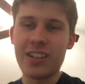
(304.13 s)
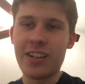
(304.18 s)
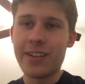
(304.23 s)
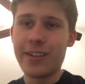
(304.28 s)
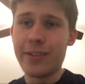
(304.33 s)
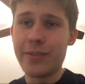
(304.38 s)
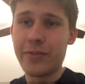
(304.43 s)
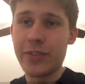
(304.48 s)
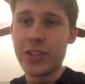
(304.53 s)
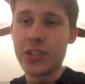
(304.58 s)
not
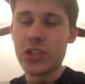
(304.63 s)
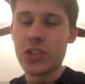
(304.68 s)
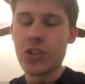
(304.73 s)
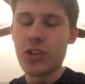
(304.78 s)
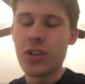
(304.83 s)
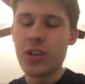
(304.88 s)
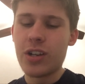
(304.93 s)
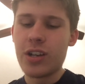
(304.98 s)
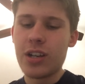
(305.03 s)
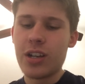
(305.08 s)
an
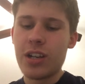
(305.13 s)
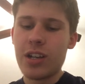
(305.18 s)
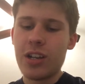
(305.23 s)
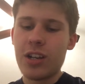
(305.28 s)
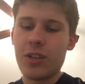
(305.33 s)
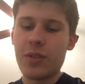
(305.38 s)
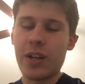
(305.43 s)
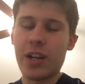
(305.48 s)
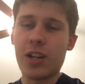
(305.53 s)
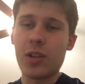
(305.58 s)
Avenger,
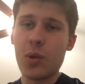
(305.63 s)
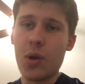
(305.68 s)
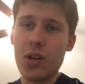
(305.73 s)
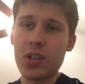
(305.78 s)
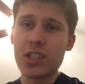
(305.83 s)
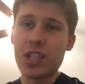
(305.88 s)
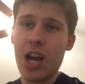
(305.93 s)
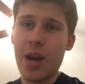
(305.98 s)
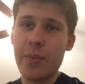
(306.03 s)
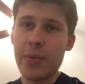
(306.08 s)
like a long
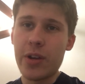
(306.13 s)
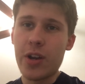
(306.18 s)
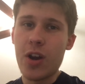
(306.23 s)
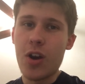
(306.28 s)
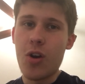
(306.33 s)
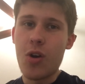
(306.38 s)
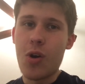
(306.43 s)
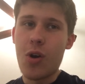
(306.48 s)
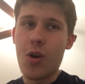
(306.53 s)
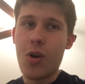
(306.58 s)
time
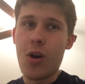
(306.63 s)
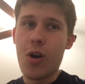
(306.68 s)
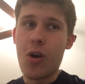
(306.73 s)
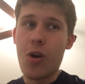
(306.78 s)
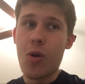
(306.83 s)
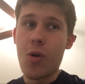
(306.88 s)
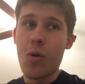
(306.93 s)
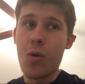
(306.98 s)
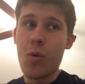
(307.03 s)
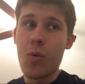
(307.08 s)
ago,
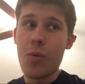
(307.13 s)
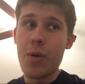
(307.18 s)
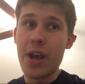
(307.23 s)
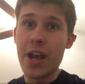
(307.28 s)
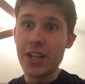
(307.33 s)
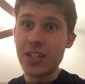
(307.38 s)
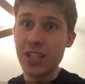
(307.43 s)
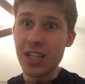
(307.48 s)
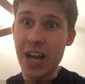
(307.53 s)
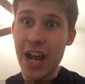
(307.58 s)

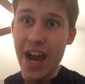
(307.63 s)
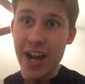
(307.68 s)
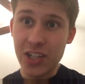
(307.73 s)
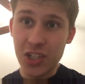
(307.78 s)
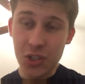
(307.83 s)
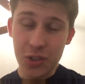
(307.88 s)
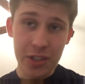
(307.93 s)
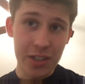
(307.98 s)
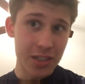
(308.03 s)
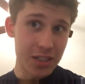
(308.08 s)
isn't
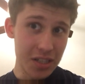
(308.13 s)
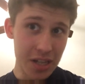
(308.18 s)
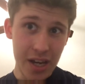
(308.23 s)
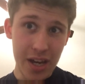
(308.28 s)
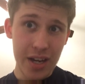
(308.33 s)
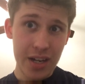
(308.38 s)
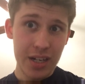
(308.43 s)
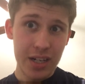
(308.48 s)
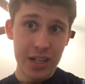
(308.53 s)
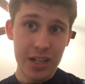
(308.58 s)
actually
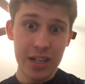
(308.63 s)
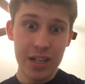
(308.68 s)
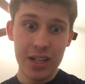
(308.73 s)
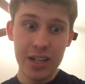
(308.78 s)
dead.